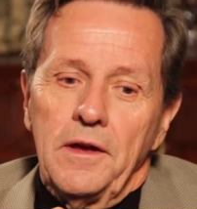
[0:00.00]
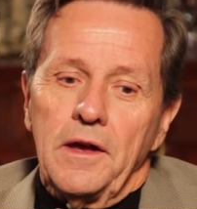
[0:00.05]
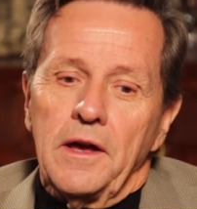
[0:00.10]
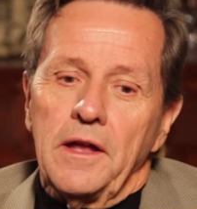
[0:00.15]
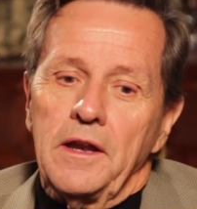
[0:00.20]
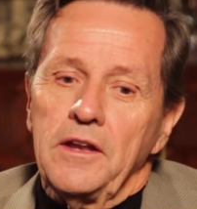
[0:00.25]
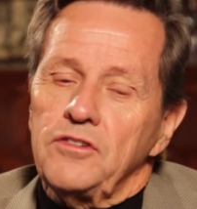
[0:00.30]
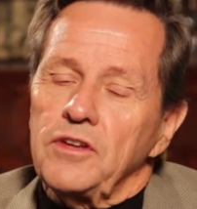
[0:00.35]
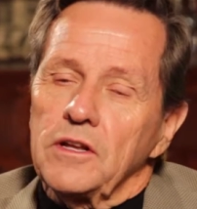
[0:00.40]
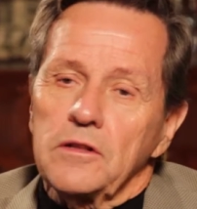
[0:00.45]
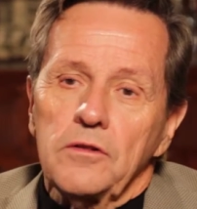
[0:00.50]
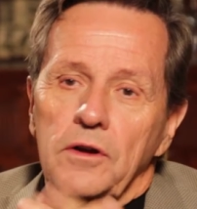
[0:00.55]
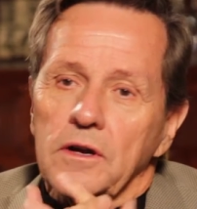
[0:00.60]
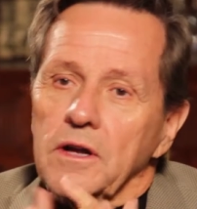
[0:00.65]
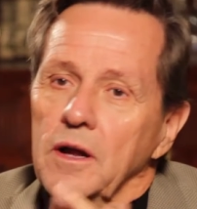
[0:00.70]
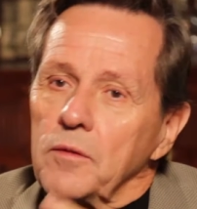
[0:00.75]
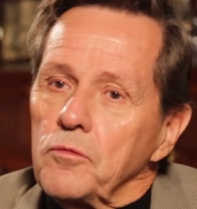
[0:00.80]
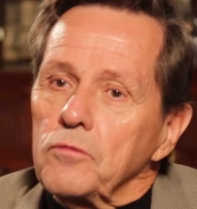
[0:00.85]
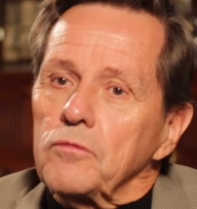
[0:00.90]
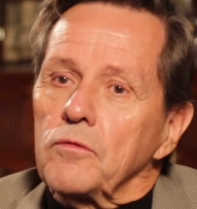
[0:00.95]
And he said,
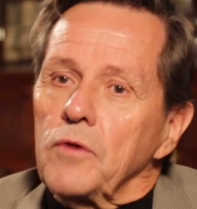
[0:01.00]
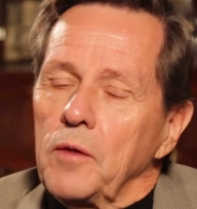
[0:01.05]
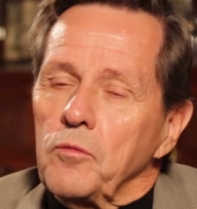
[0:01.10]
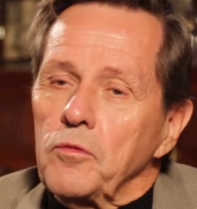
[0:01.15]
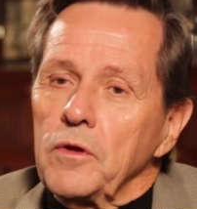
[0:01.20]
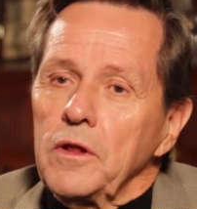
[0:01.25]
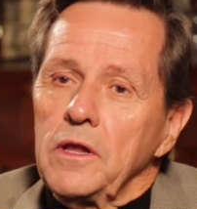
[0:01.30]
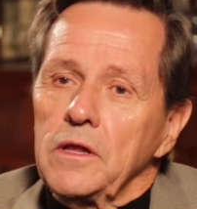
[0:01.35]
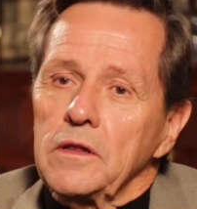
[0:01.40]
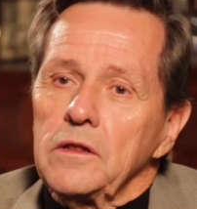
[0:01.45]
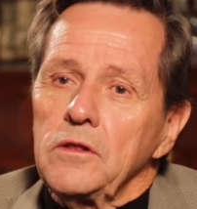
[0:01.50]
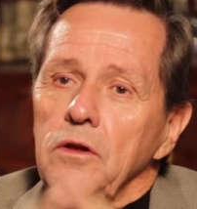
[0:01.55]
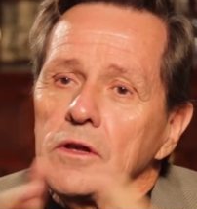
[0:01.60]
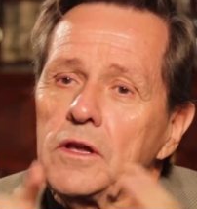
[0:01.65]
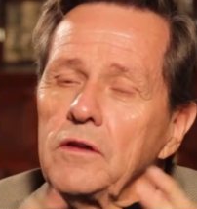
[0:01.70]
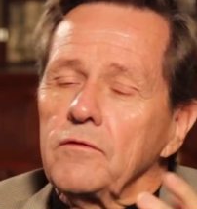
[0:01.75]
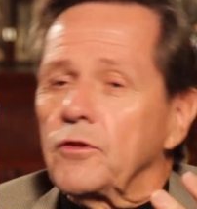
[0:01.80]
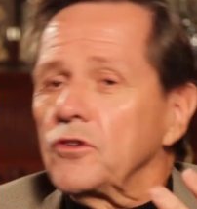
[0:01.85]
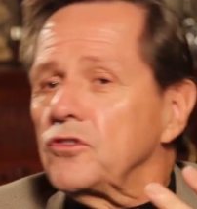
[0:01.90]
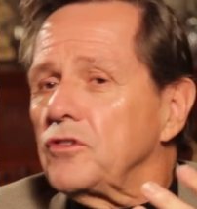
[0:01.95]
look, I'm
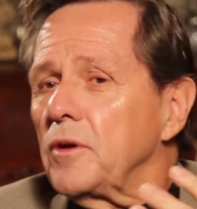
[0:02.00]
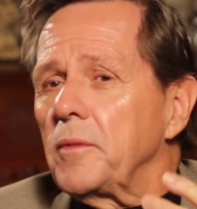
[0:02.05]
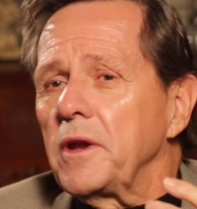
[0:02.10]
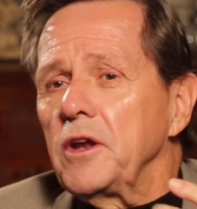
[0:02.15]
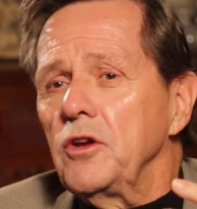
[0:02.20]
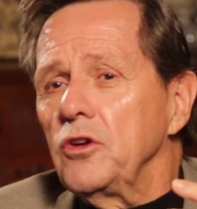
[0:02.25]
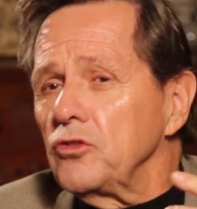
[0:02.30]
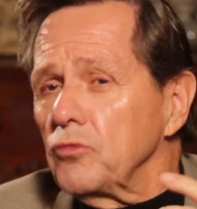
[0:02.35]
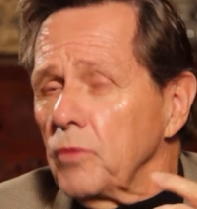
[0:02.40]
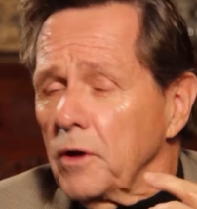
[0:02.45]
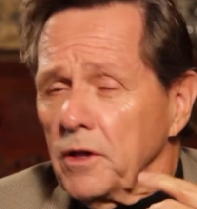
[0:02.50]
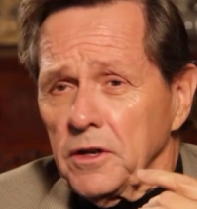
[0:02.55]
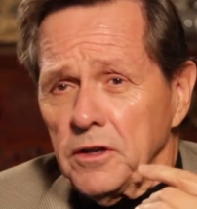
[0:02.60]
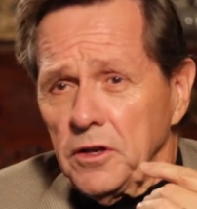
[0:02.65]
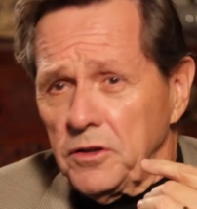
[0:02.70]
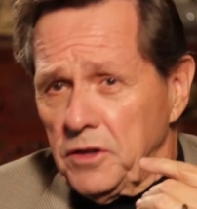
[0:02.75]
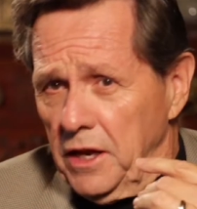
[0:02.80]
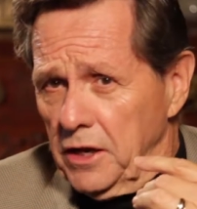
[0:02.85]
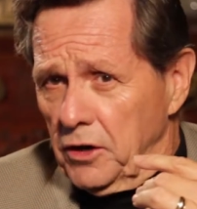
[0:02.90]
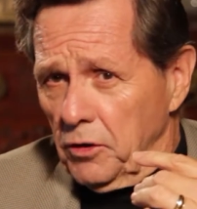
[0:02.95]
looking for somebody who's willing
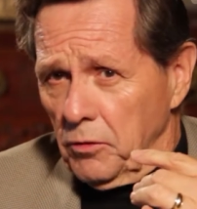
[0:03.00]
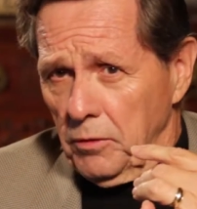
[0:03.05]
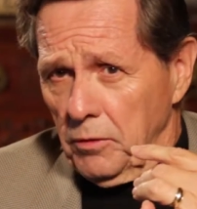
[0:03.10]
to take a